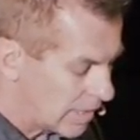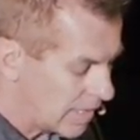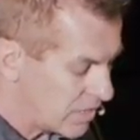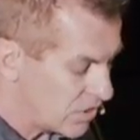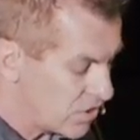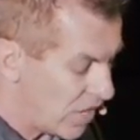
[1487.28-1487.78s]

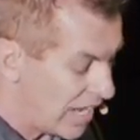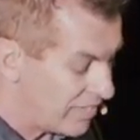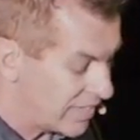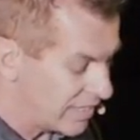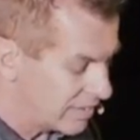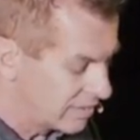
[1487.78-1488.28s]
And you're
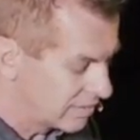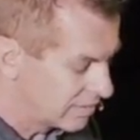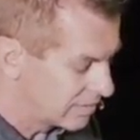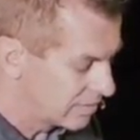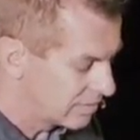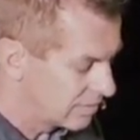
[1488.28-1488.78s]
driving.
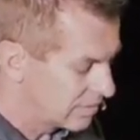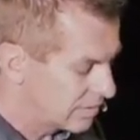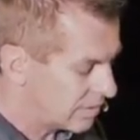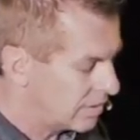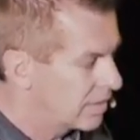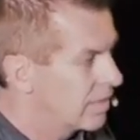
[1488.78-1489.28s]

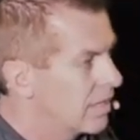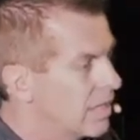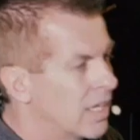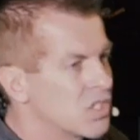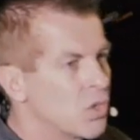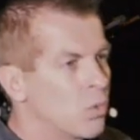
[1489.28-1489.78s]

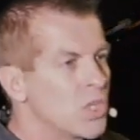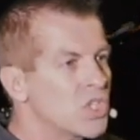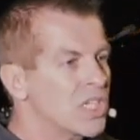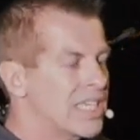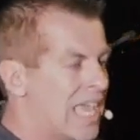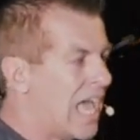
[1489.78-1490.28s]
And so we
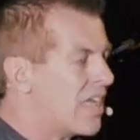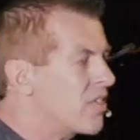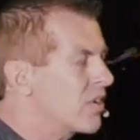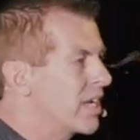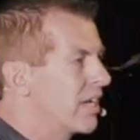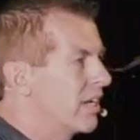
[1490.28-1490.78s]
should
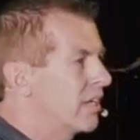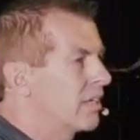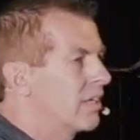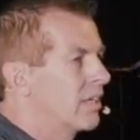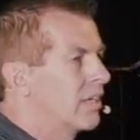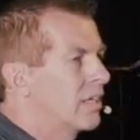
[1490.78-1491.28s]
gather here
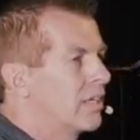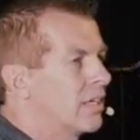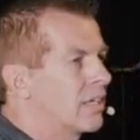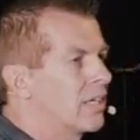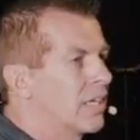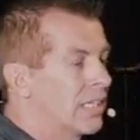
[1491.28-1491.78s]

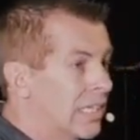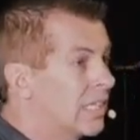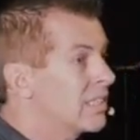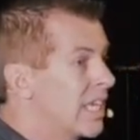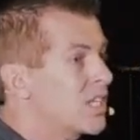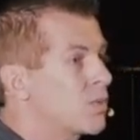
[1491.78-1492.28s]
a
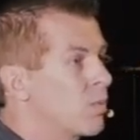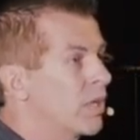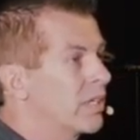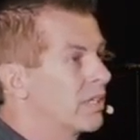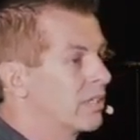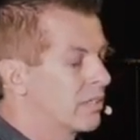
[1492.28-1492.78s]
little
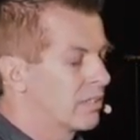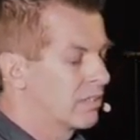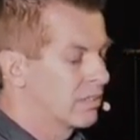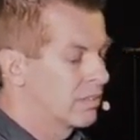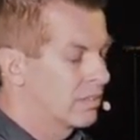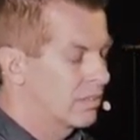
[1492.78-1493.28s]
desperate
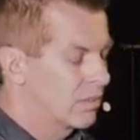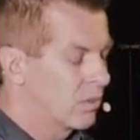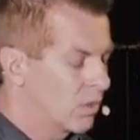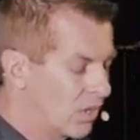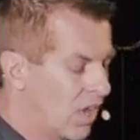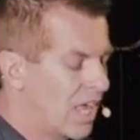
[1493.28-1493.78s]

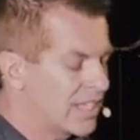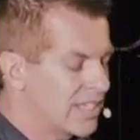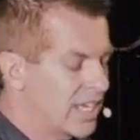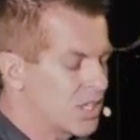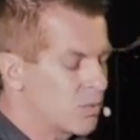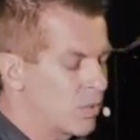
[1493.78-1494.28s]
or a lot
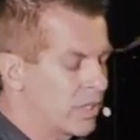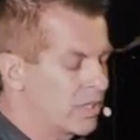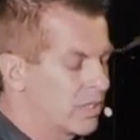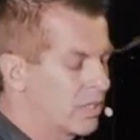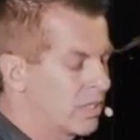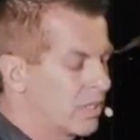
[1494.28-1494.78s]
desperate.
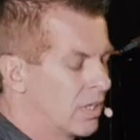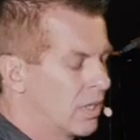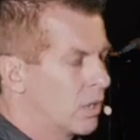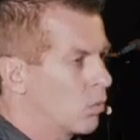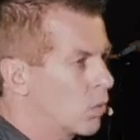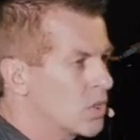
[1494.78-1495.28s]

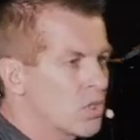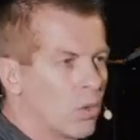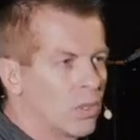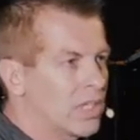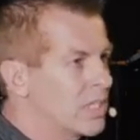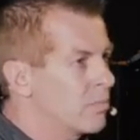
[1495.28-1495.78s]
We're
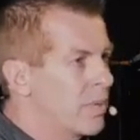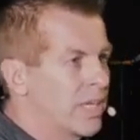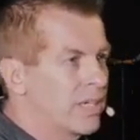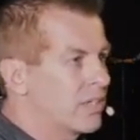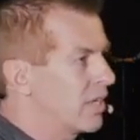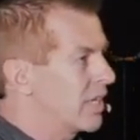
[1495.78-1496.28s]
totally
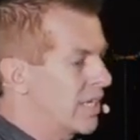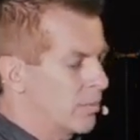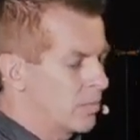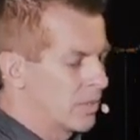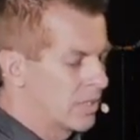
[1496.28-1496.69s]
dependent on Him.